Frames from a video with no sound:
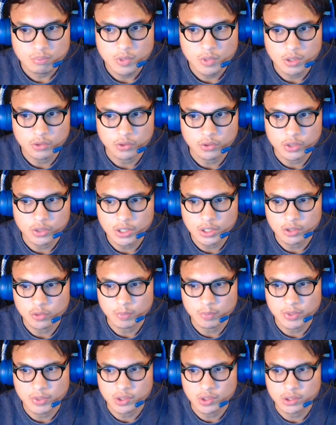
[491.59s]
yeah, that's
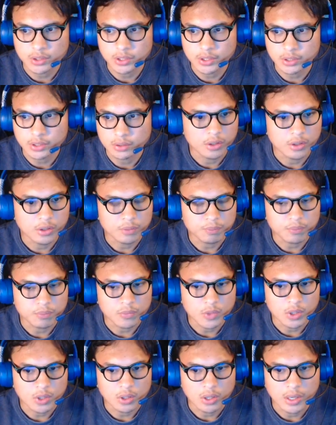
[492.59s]
basically it.
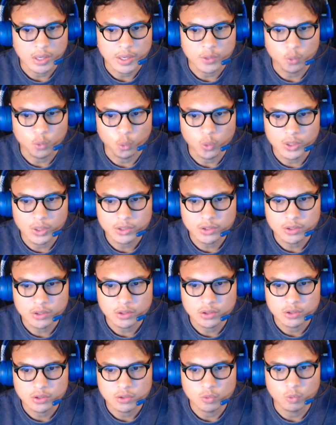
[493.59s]
And what
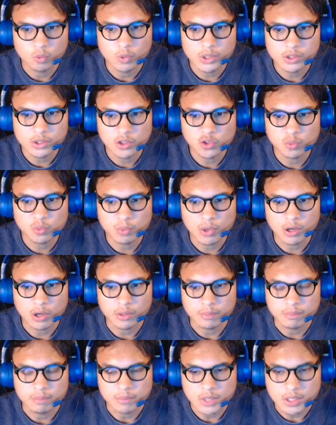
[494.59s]
this part
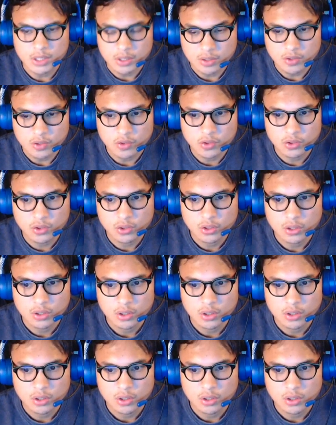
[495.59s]
means